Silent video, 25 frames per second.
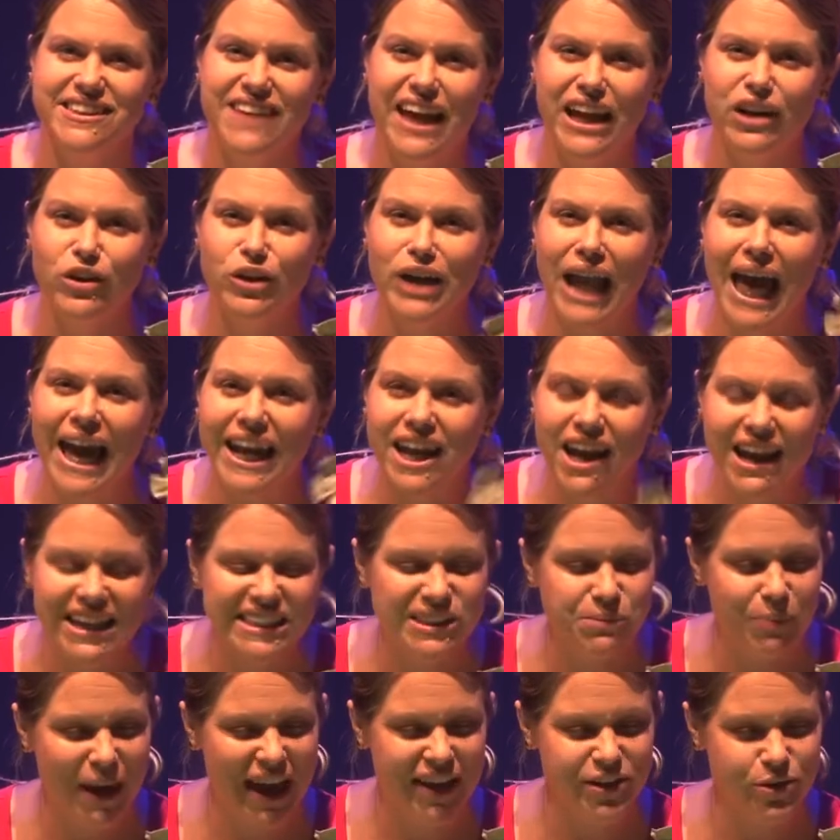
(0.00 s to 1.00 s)
they look like nice
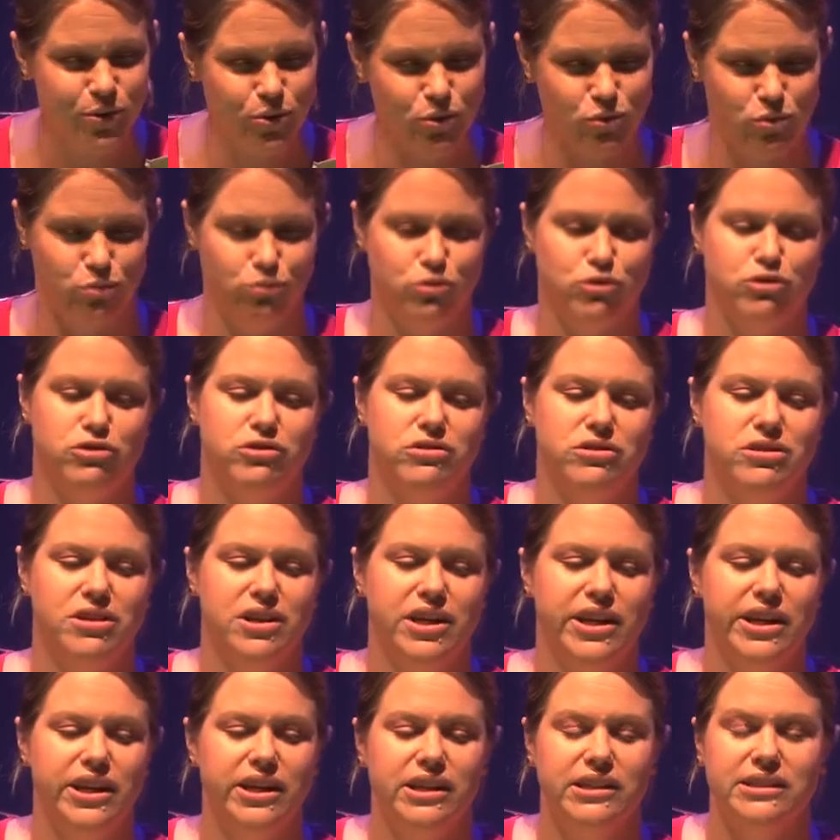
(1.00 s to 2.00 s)
petals.
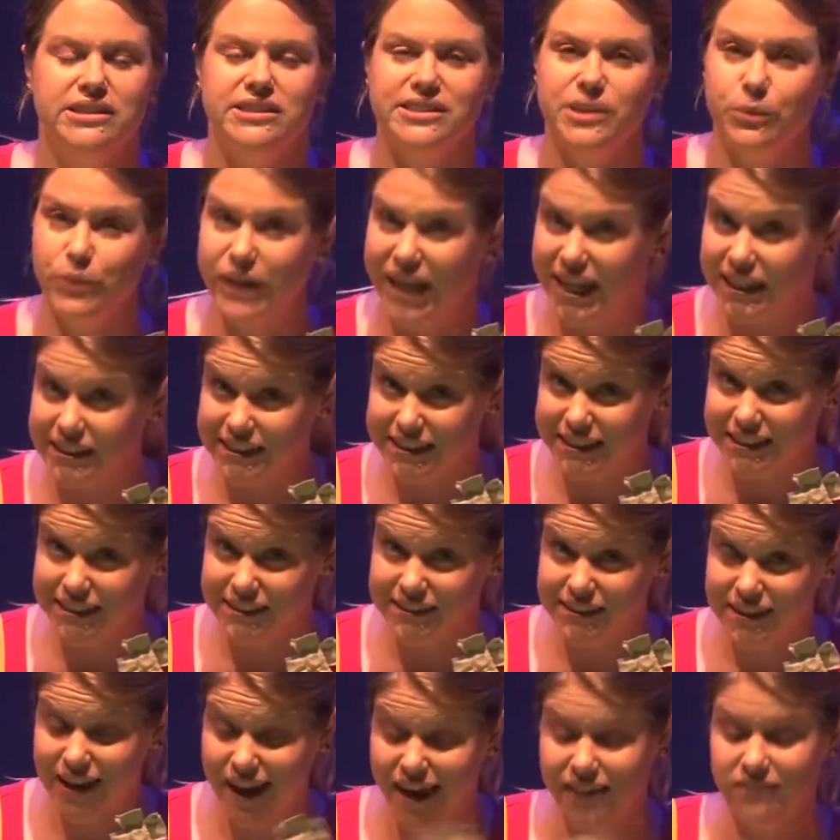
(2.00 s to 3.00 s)
So we'll get our
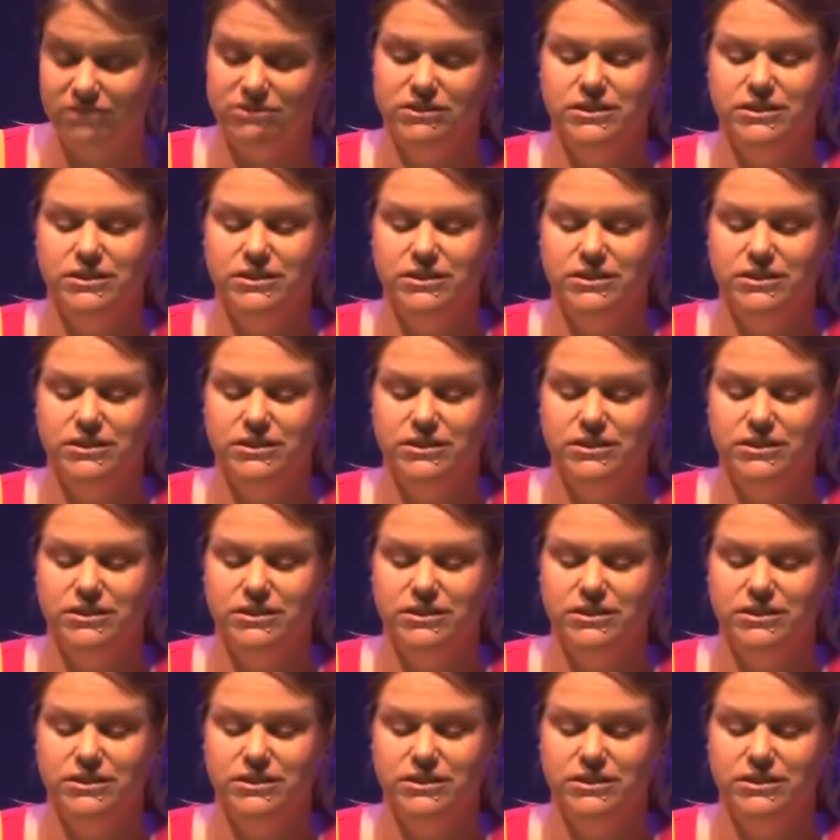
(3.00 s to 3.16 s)
scissors again.